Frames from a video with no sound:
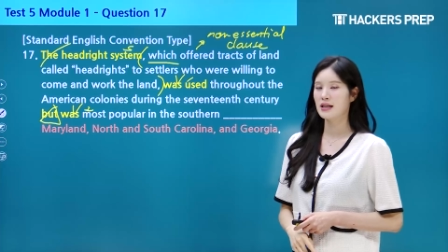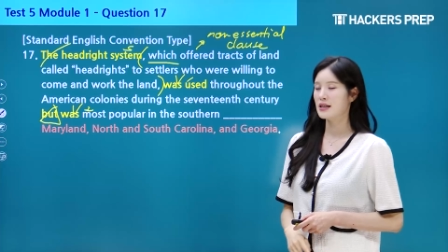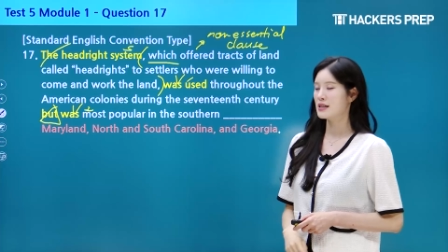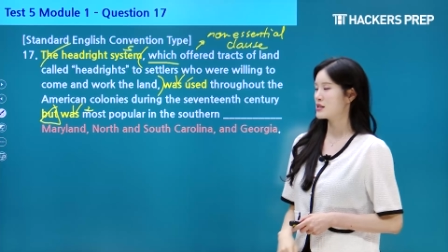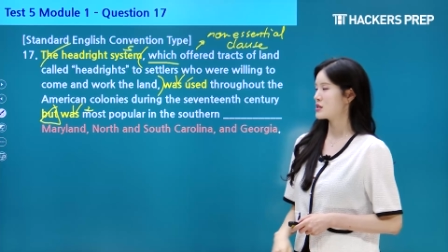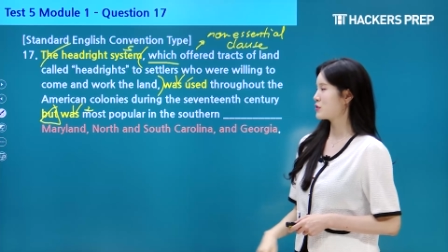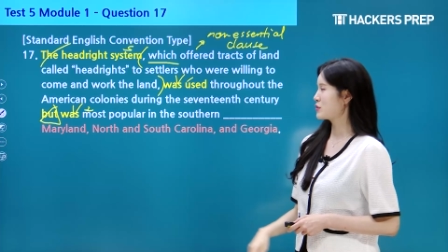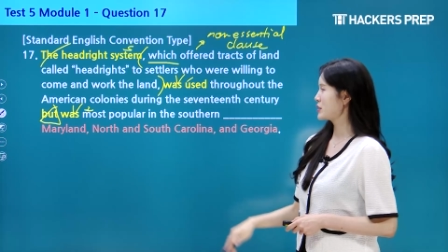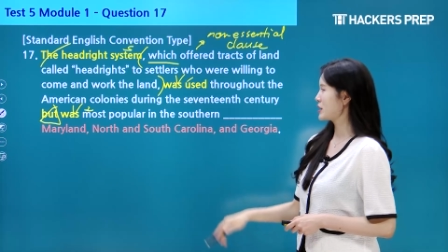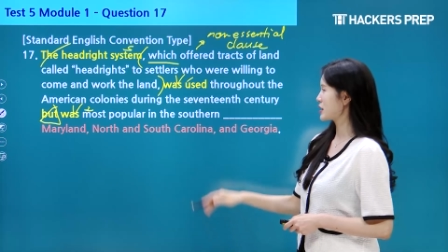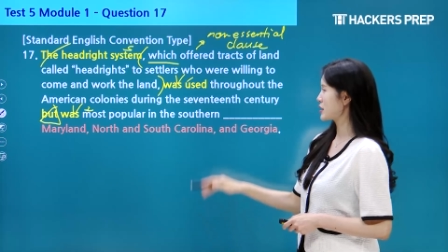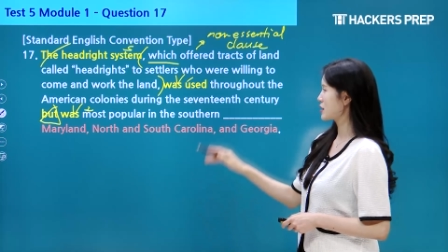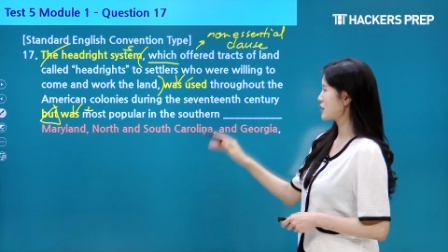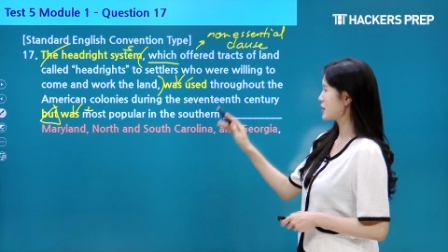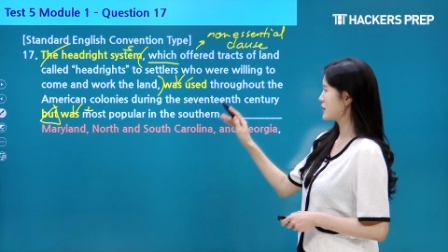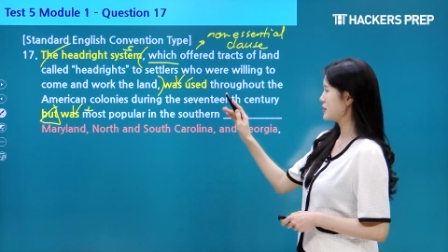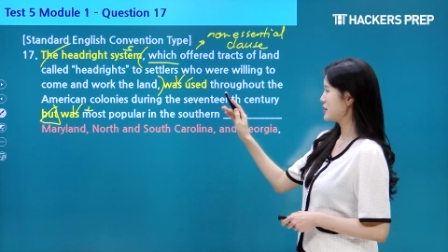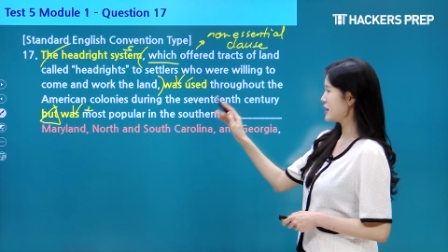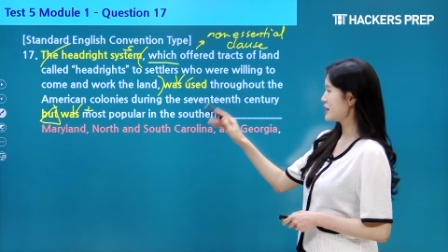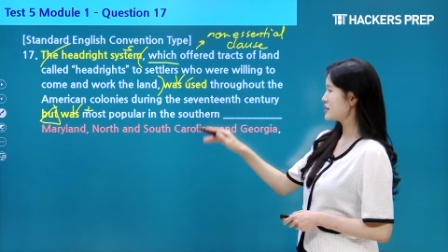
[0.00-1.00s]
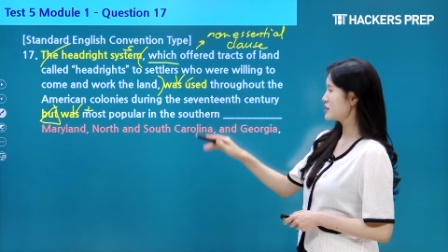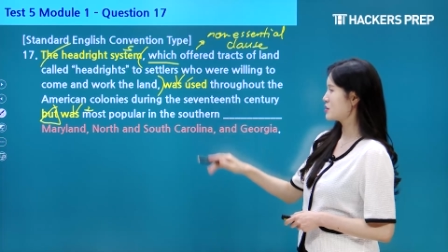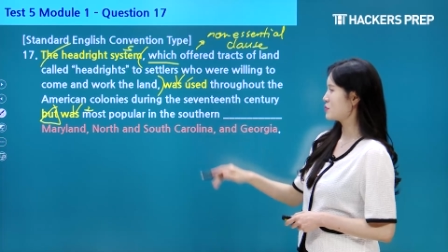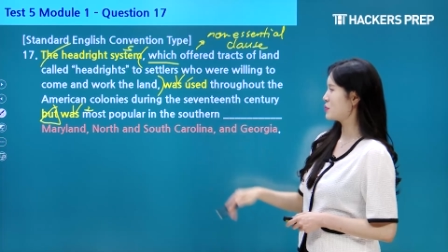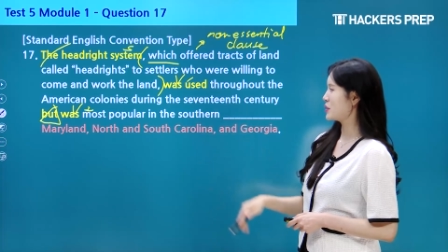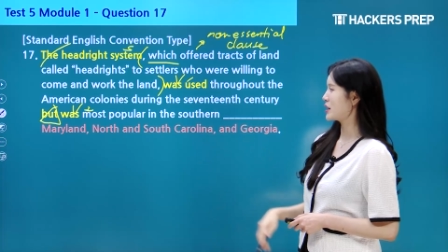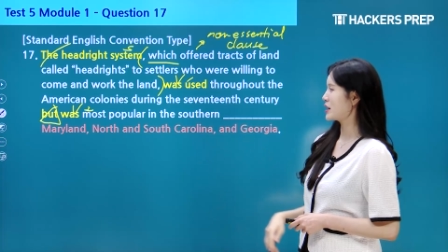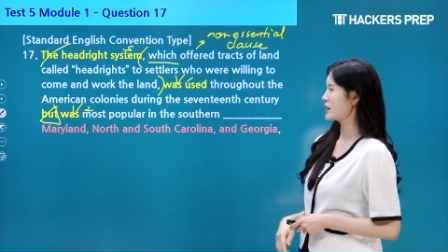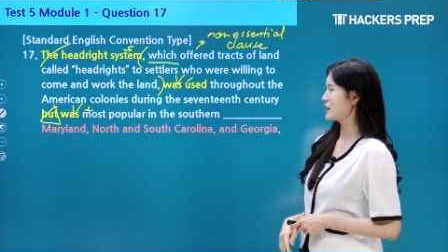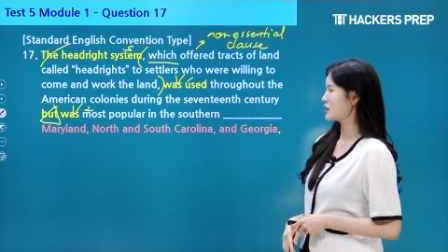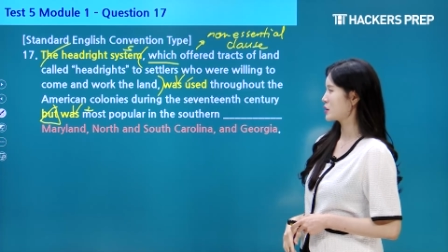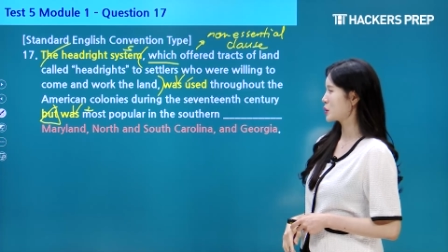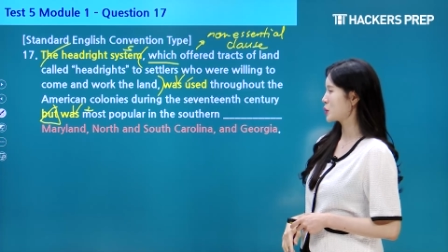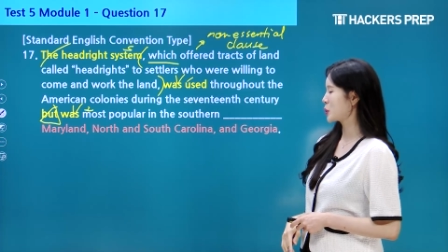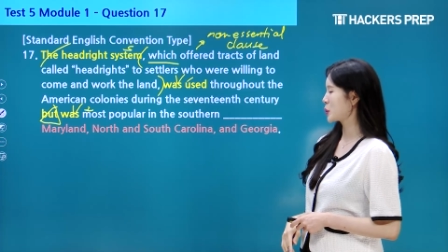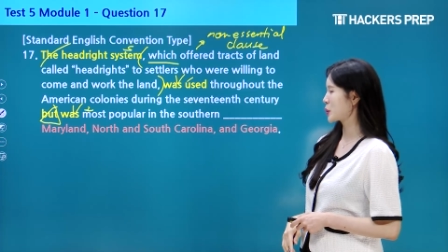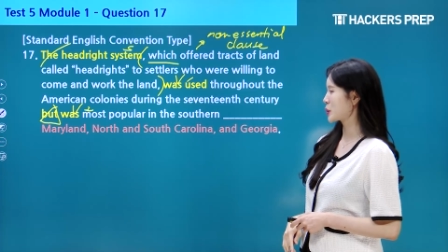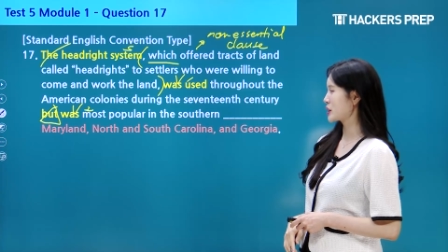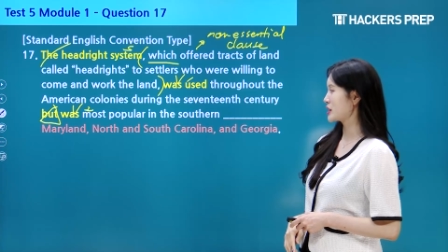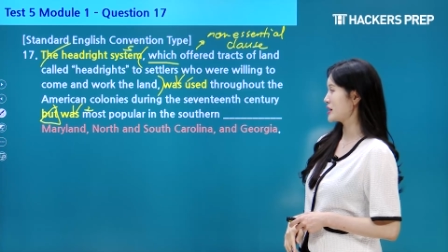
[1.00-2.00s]
So they're connected by a
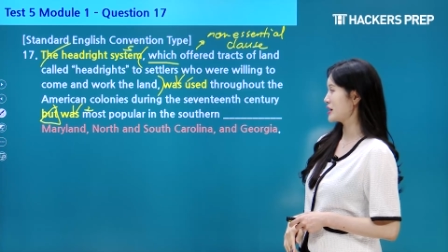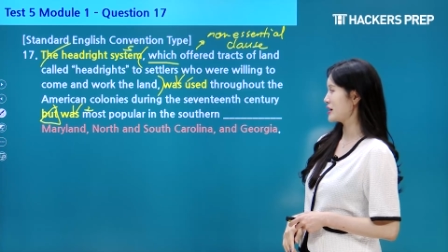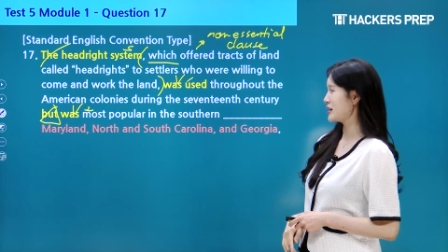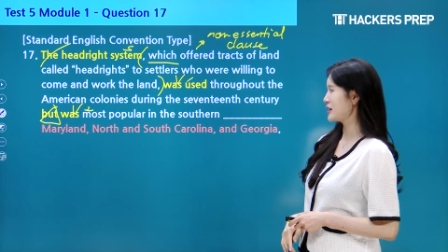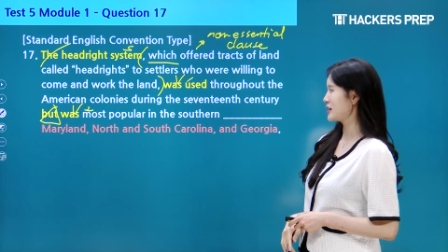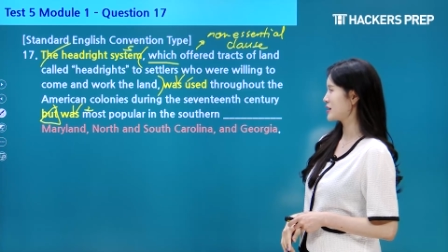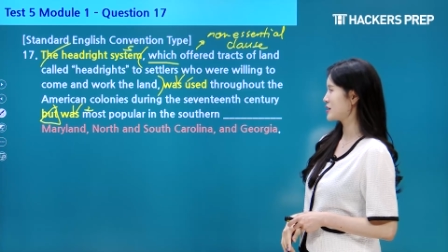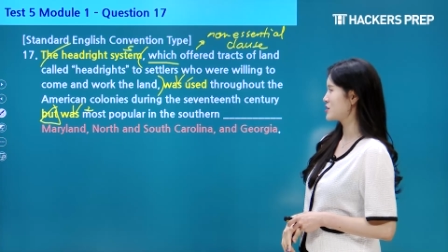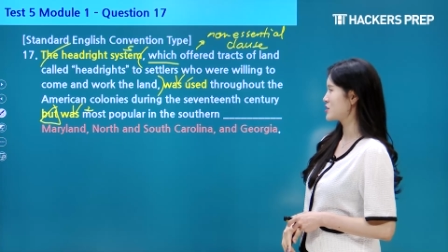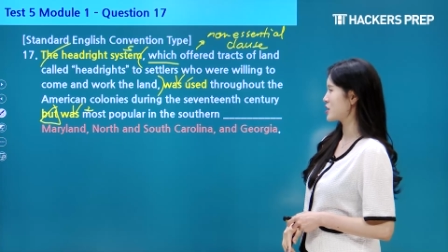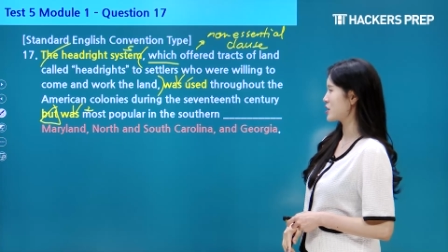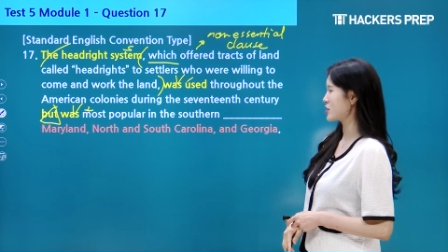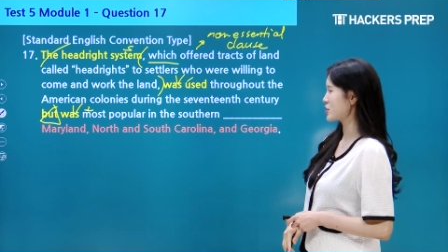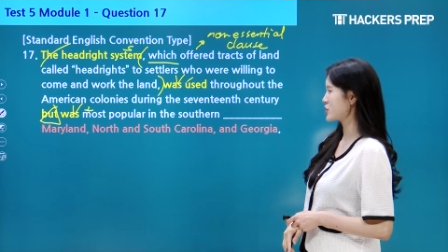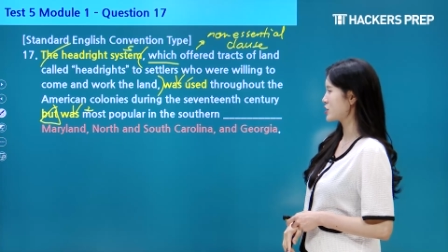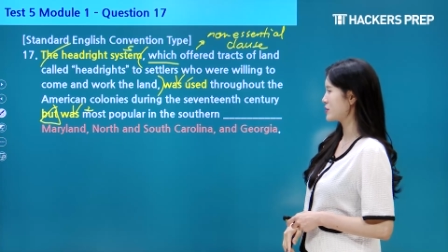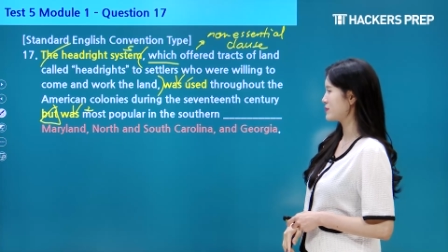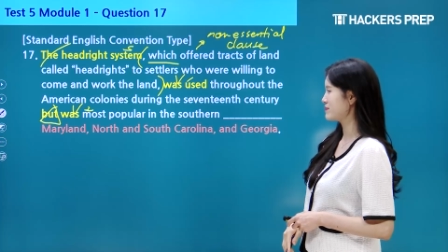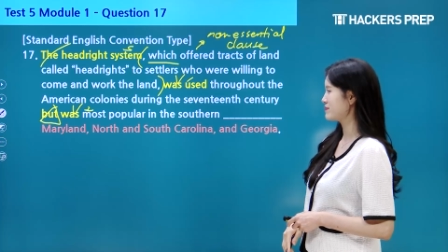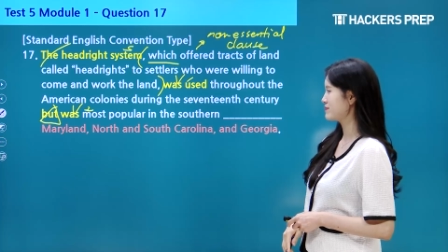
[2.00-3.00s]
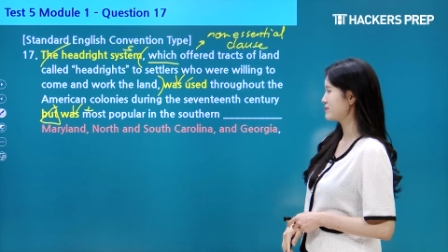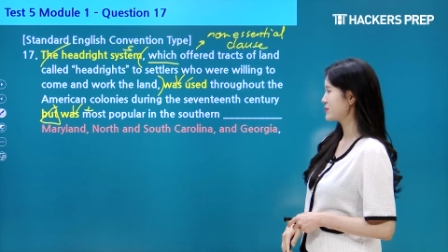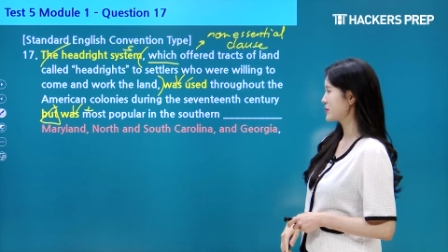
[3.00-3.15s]
coordinating conjunction.